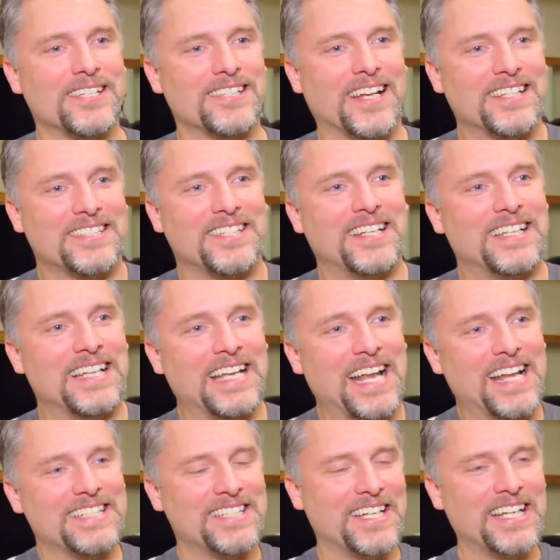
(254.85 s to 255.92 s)
is like sitting
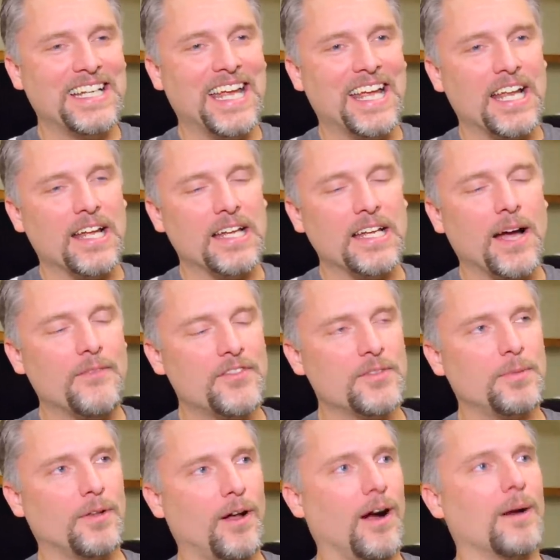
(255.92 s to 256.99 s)
sitting in a
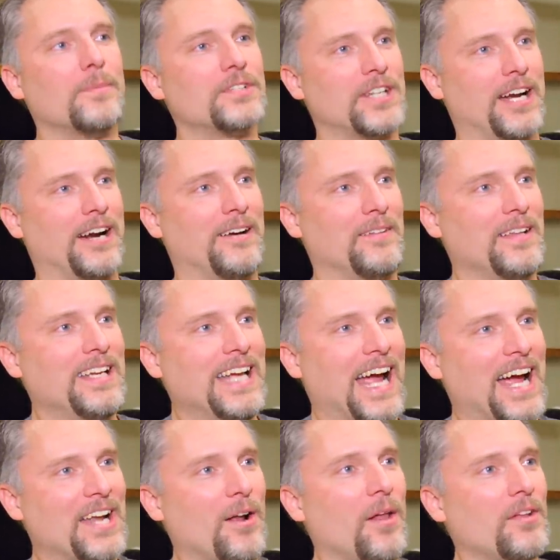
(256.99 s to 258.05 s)
comfortable armchair,
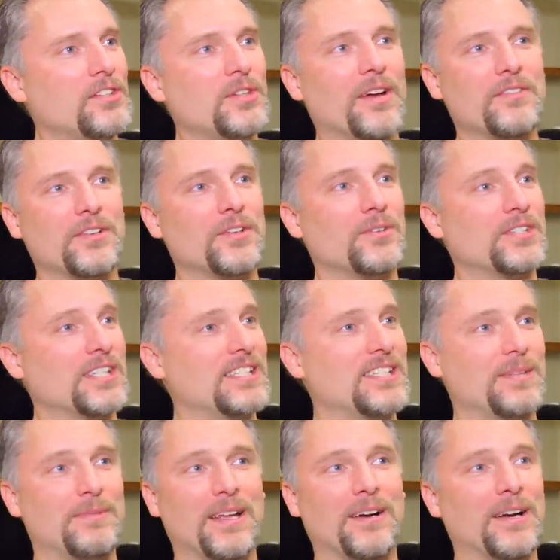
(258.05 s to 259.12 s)
and all you have to do is just
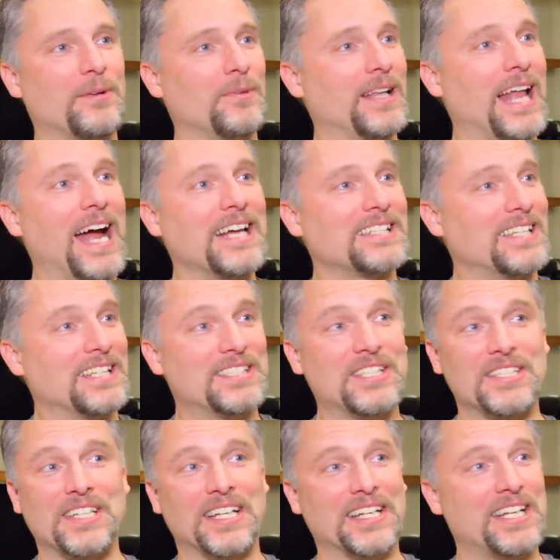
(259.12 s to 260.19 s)
sit there and relax, and it's
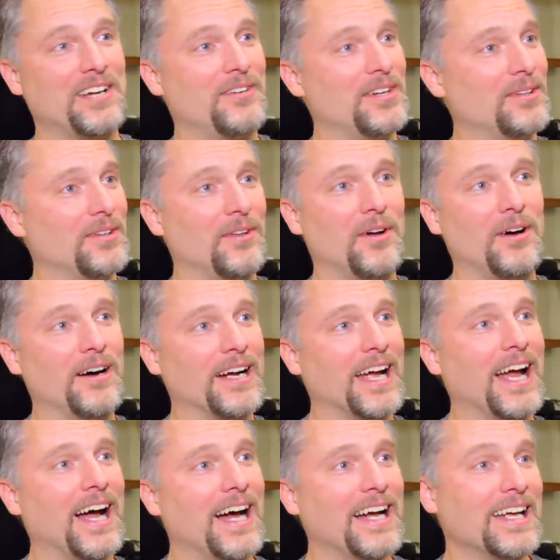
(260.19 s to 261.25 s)
just going to carry you along.
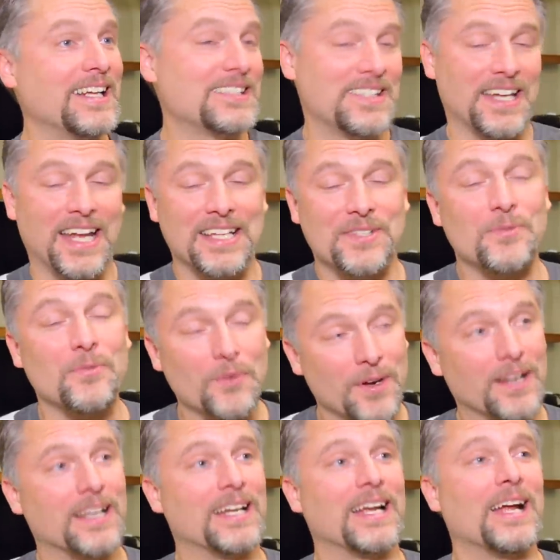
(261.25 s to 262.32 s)
Uh, it's it's
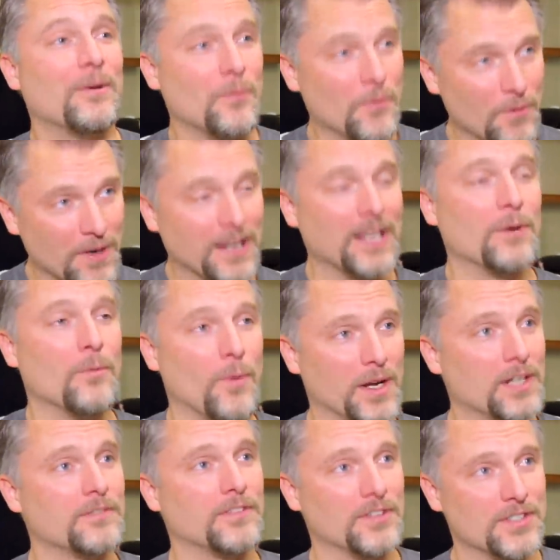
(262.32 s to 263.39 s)
really really
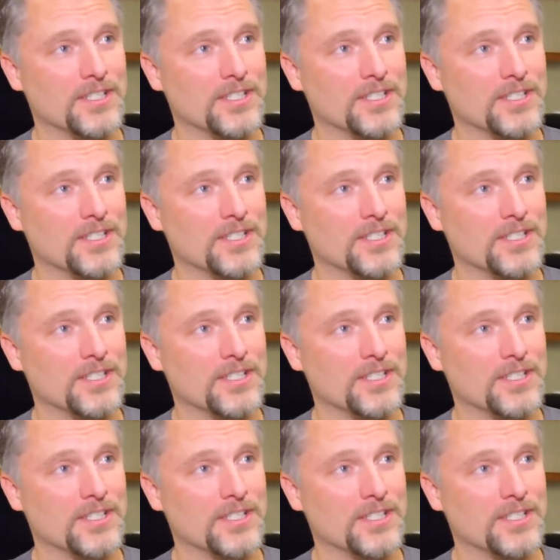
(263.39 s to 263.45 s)
wonderful